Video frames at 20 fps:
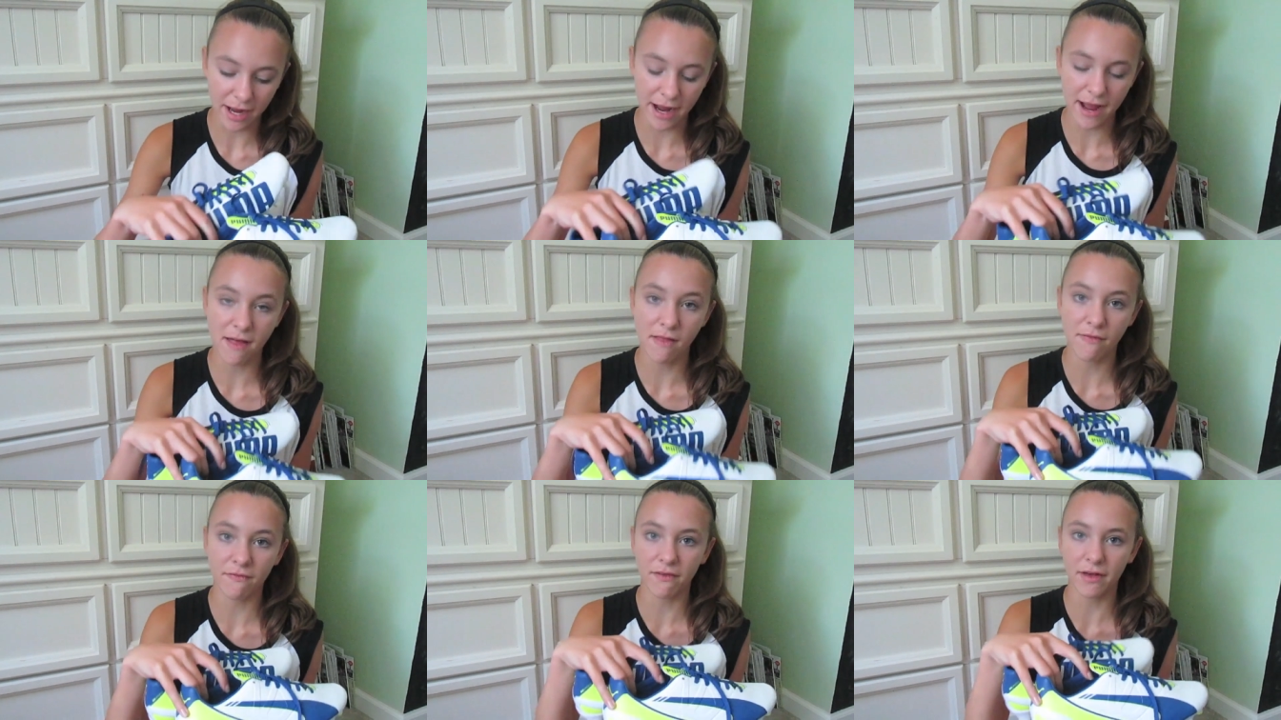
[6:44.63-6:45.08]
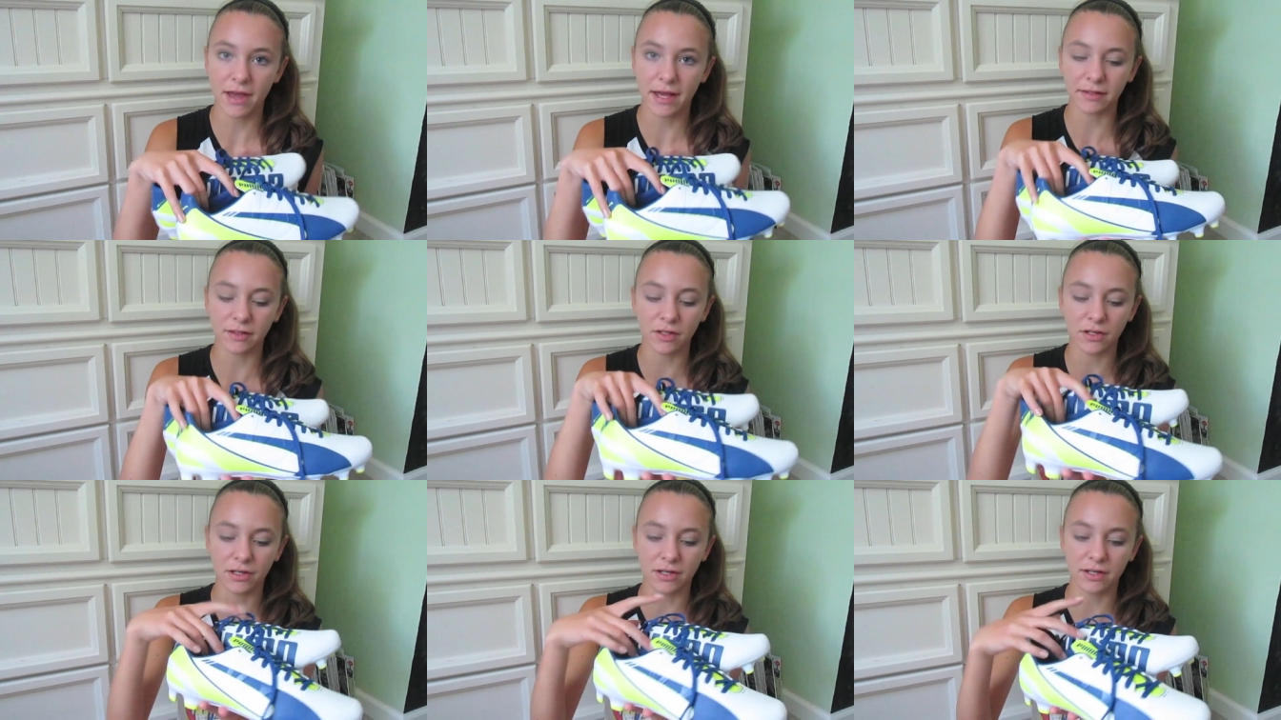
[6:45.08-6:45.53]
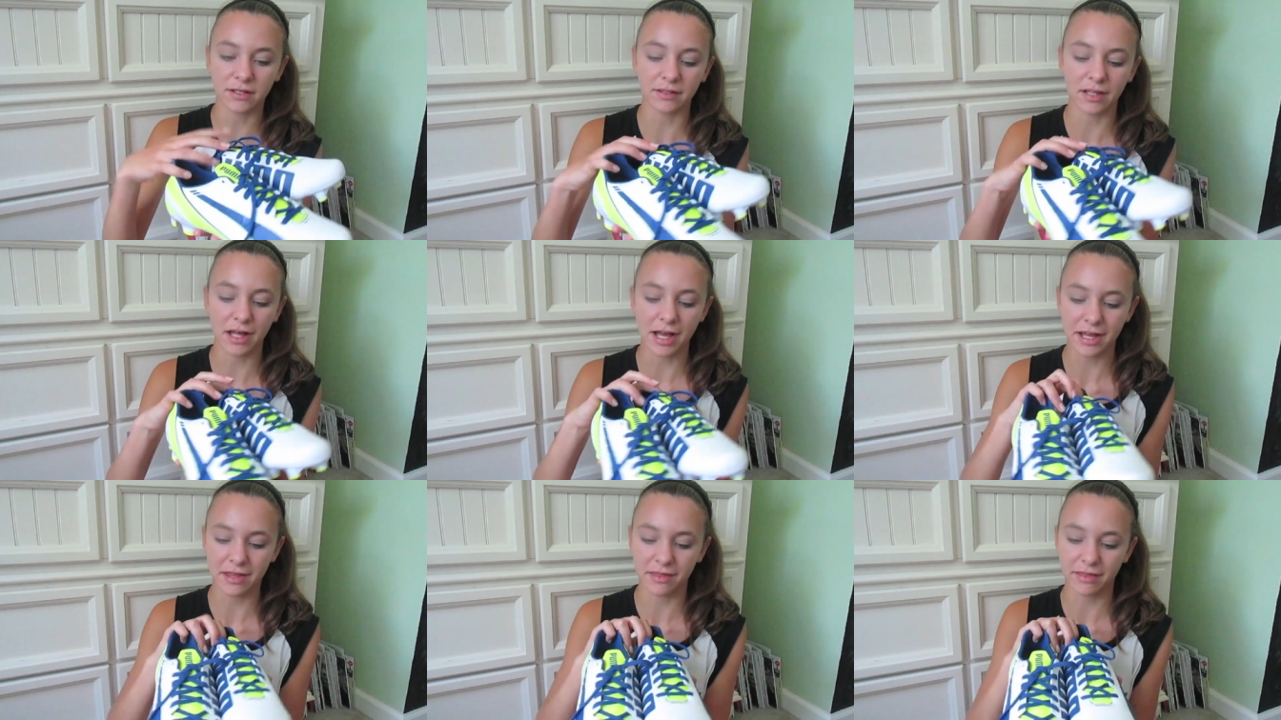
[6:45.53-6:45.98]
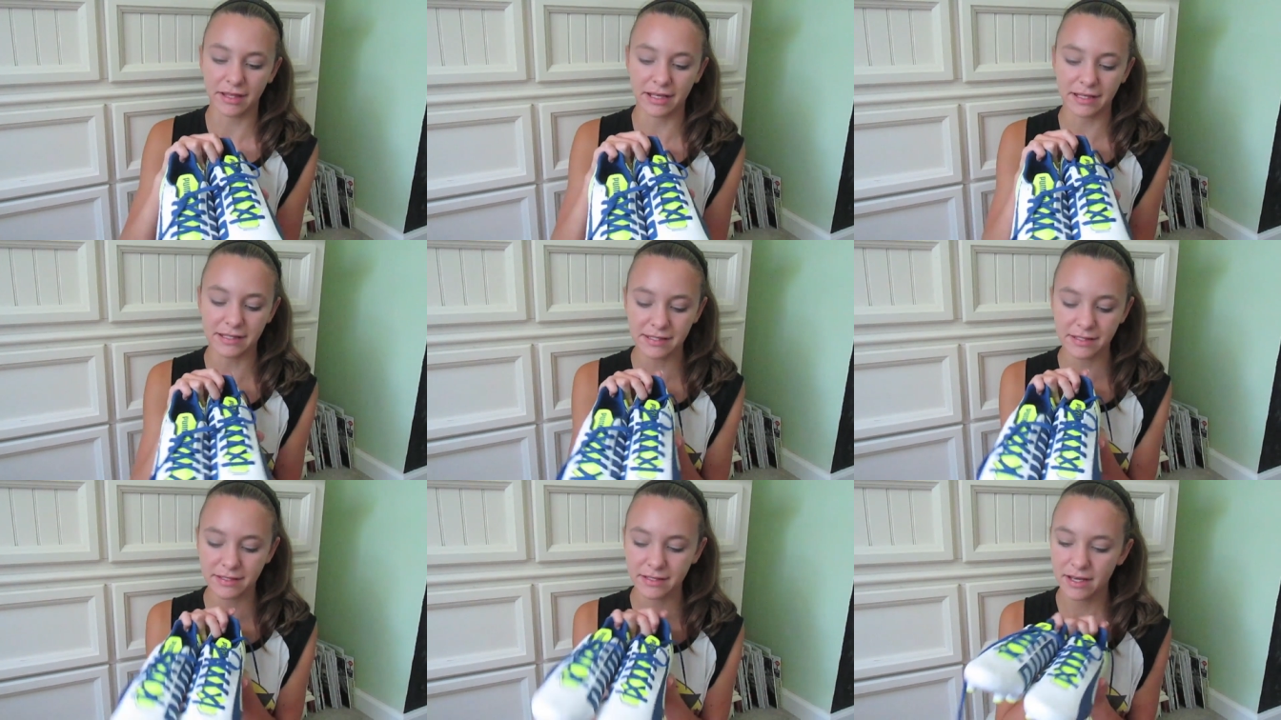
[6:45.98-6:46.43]
and they look like
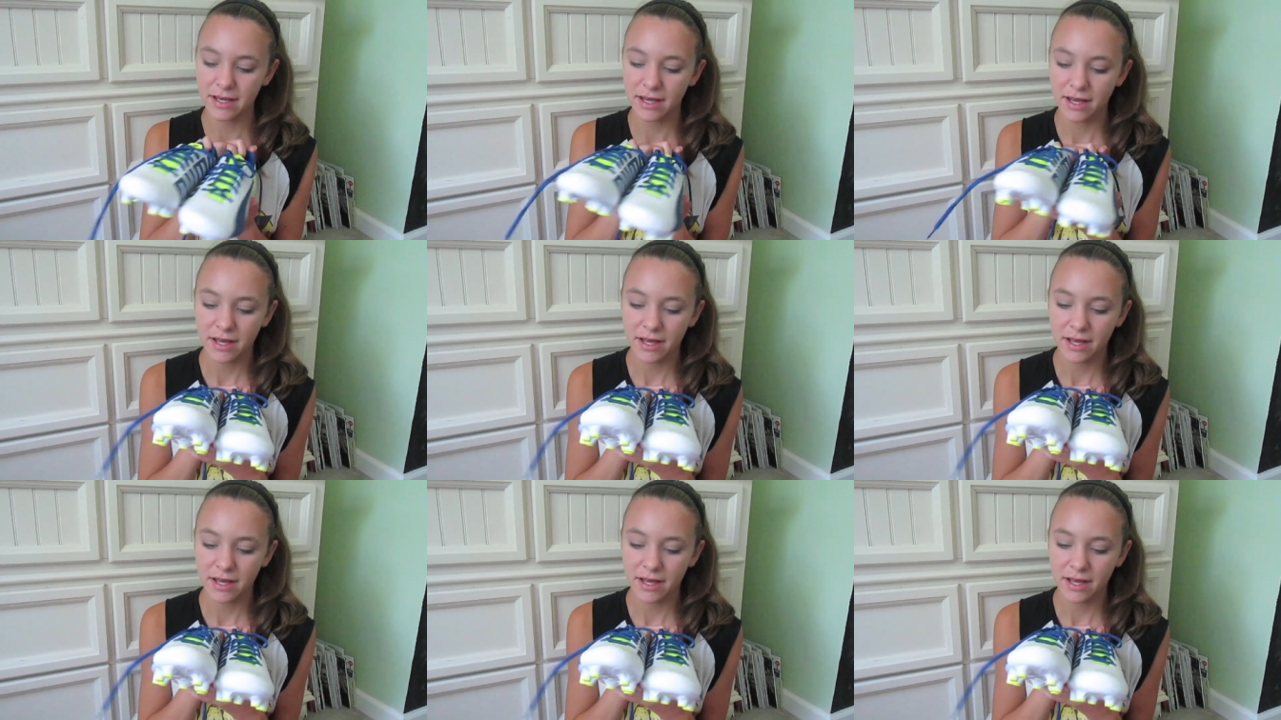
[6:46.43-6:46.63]
this.